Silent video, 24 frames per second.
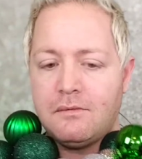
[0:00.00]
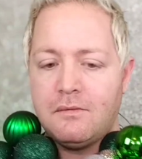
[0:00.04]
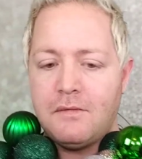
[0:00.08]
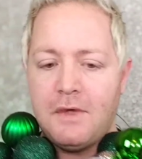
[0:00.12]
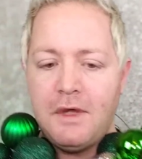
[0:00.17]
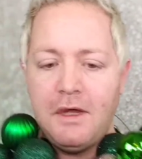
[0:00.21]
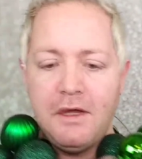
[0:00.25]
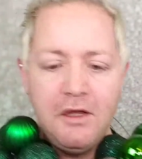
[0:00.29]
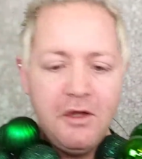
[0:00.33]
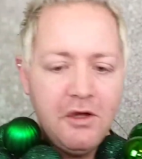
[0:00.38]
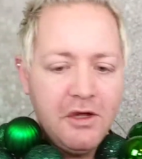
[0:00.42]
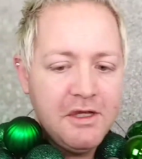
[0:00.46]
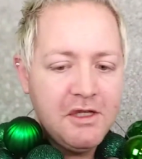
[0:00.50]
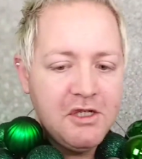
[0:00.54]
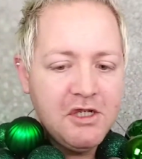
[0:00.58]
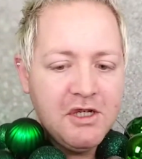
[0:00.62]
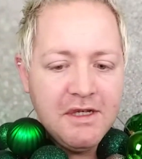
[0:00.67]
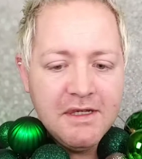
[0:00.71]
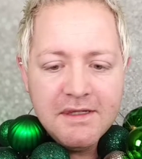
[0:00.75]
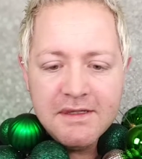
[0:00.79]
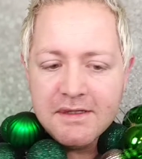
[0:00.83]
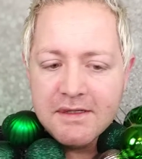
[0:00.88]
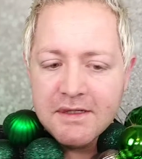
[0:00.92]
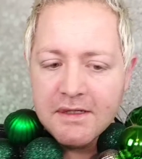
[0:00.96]
And you can
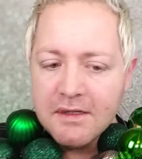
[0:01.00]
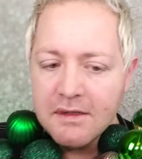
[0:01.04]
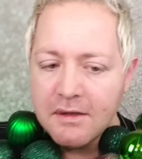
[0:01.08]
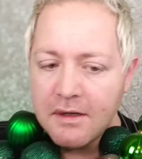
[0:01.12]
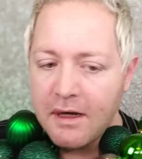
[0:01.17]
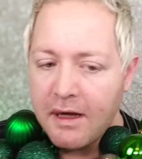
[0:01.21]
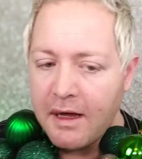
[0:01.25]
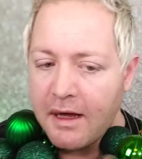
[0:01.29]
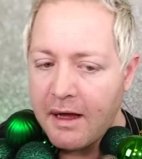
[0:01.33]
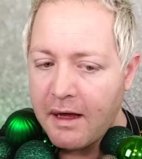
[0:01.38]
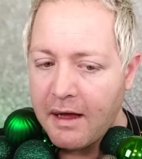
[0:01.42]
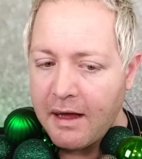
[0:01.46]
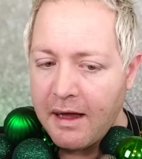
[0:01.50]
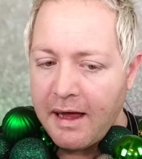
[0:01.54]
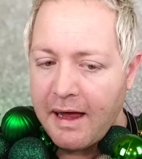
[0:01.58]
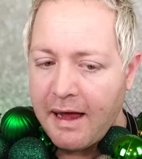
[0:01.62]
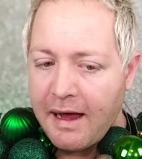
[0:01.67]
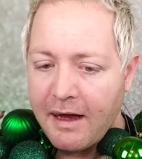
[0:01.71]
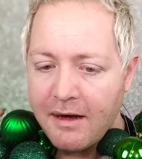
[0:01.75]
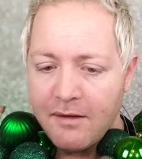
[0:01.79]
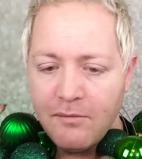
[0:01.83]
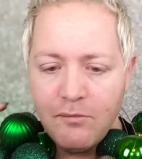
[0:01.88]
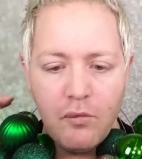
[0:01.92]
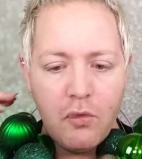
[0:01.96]
just
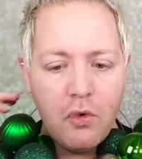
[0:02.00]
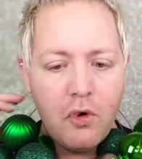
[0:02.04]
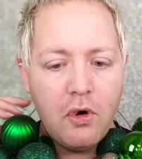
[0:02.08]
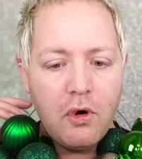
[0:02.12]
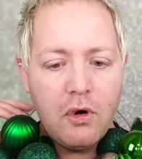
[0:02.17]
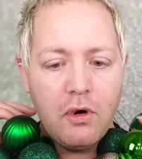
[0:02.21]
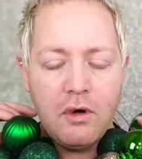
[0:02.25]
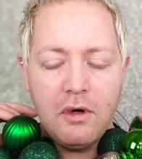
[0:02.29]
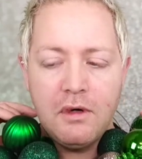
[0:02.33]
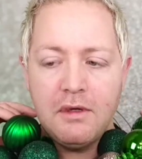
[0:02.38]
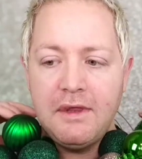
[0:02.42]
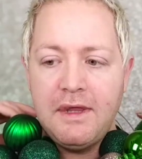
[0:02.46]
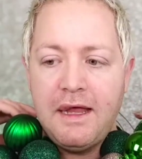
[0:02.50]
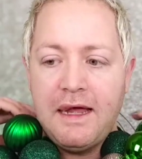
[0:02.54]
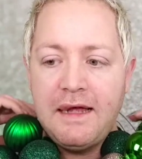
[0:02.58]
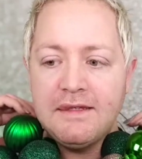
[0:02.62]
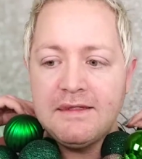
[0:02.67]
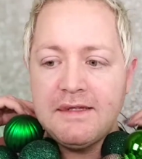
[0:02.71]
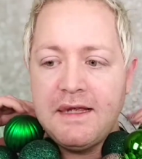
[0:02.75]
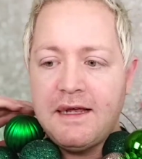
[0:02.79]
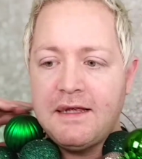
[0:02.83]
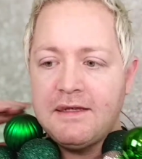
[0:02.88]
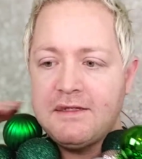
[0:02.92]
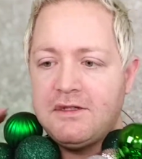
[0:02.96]
add more or less
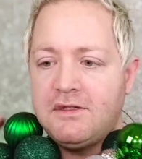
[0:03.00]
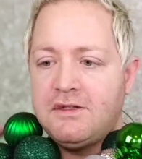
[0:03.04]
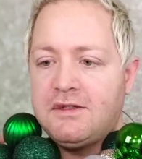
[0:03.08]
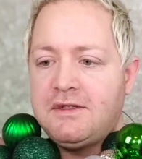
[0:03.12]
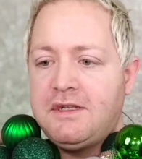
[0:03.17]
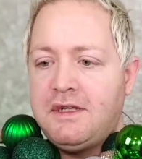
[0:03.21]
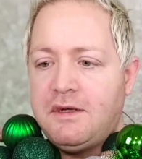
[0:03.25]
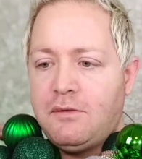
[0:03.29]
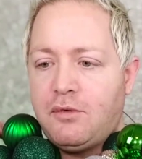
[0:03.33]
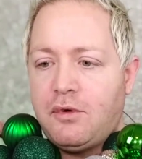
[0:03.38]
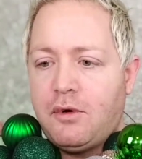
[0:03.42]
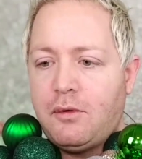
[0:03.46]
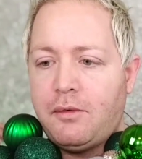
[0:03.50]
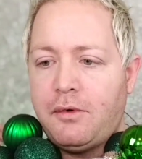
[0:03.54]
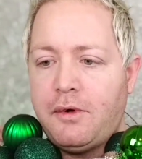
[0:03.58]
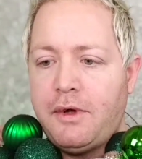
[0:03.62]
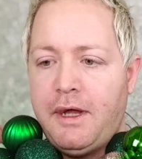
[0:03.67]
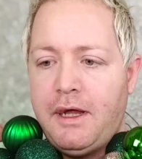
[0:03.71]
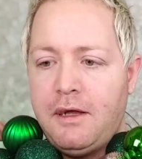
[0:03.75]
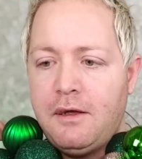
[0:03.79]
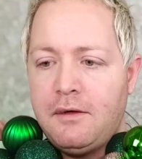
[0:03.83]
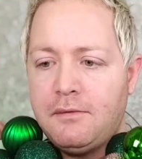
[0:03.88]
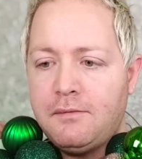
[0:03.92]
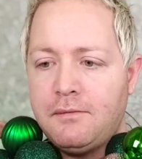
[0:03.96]
as you see
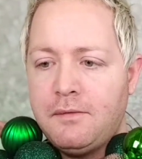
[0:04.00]
appropriate.